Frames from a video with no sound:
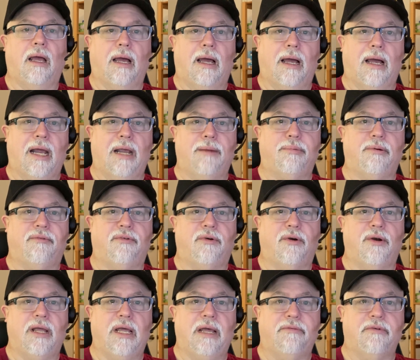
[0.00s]
I
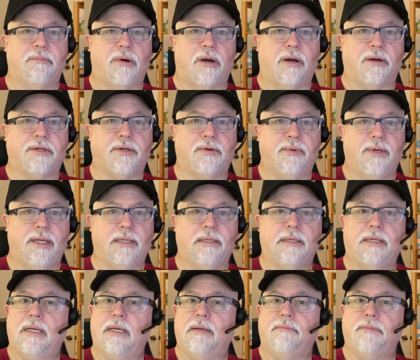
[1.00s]
prefer to have a marked queen.
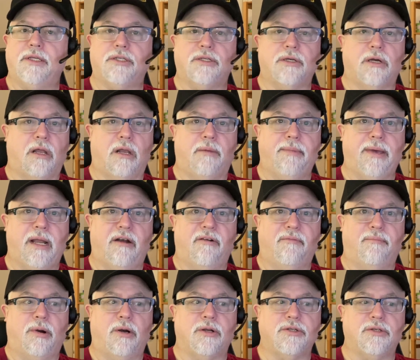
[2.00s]
It's all a matter
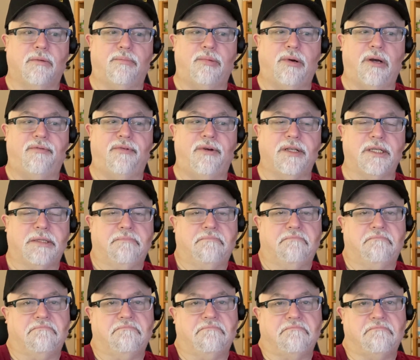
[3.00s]
of personal preference.
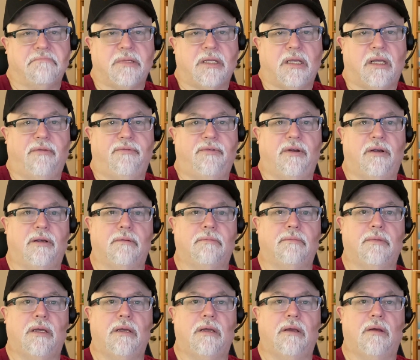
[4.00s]
If you
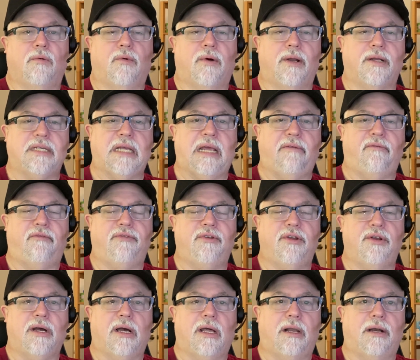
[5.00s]
want to save a few
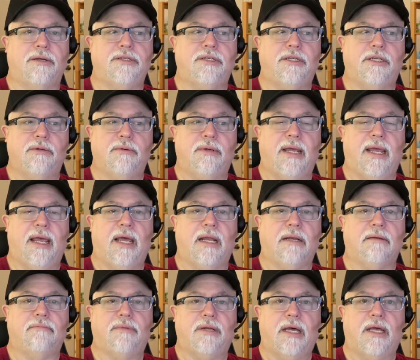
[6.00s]
dollars, you
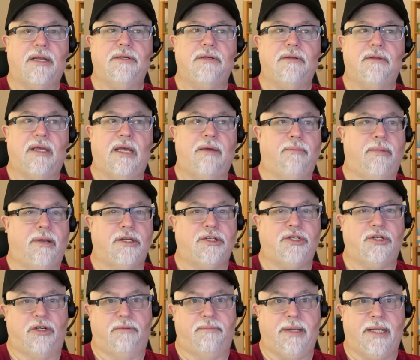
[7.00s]
can not do that, but it
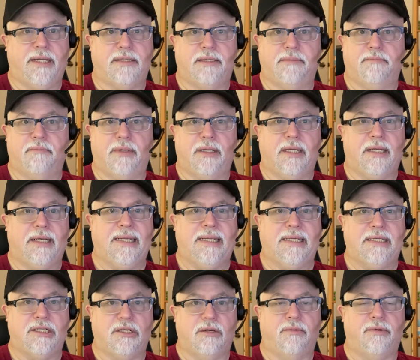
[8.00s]
sure makes it
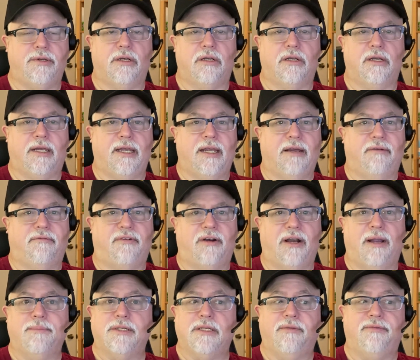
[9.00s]
easier when you're looking at
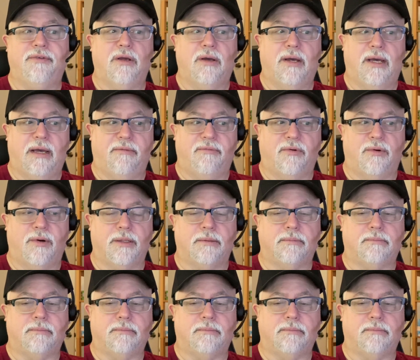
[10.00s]
frames if you have one.